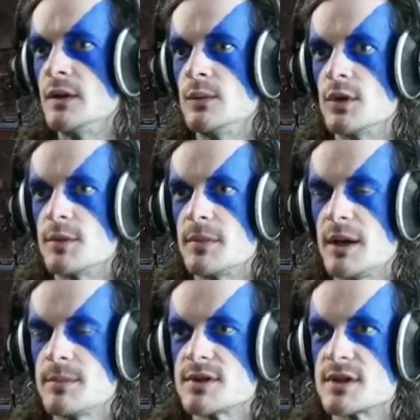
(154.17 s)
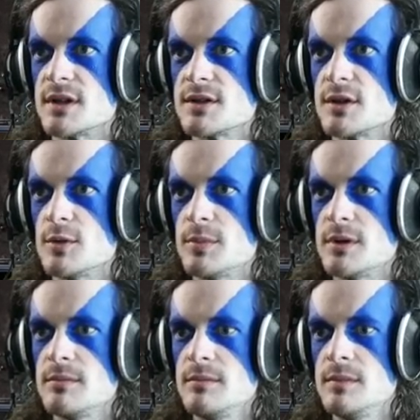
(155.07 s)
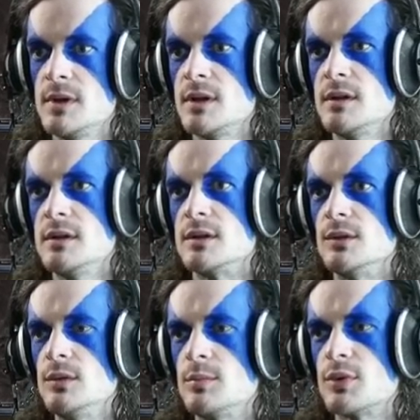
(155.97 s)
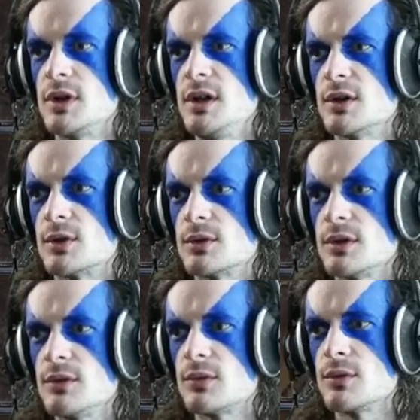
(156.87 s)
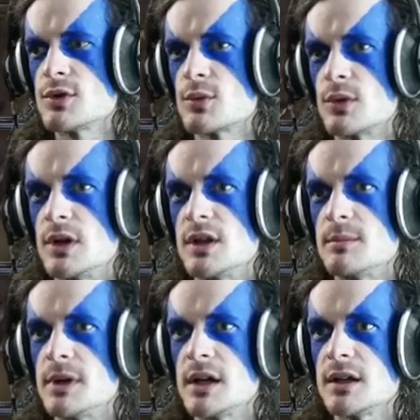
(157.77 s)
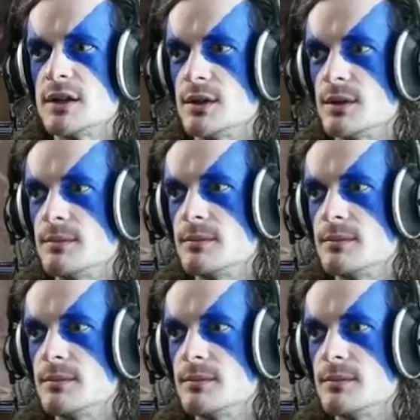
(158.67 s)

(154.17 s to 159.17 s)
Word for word: While the map is nice and open. Ooh, pretty early roach warren in the back here.